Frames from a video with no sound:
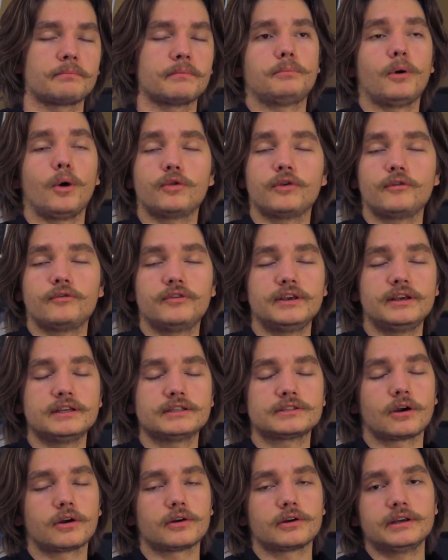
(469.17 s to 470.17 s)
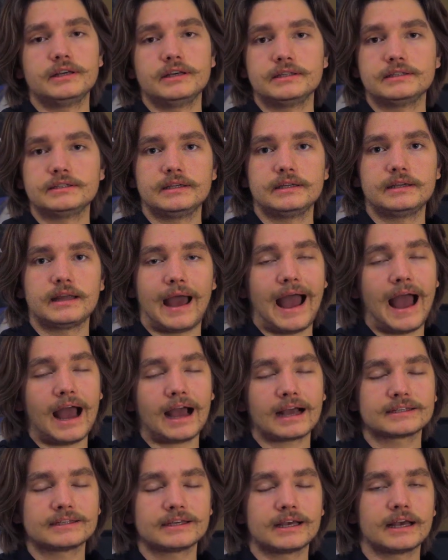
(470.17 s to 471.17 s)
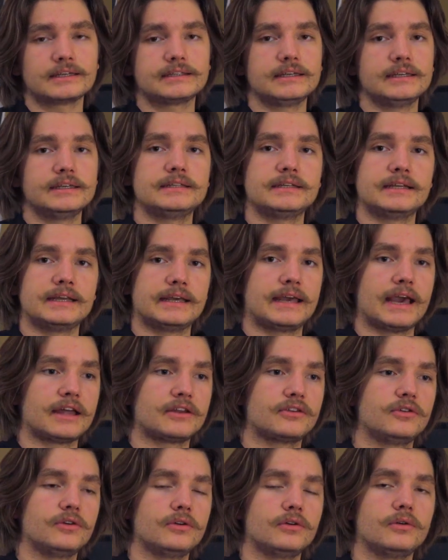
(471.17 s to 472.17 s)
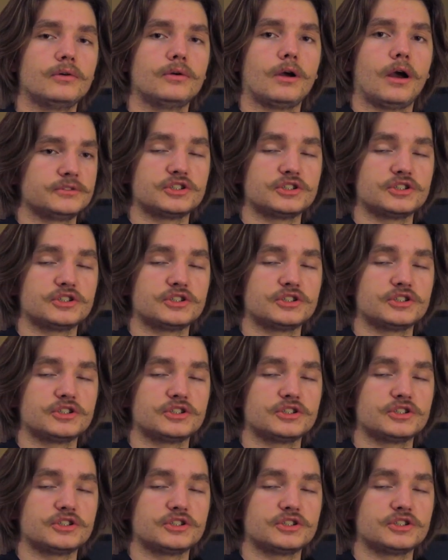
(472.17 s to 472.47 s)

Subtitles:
Both of these are easy to access, easy to get to.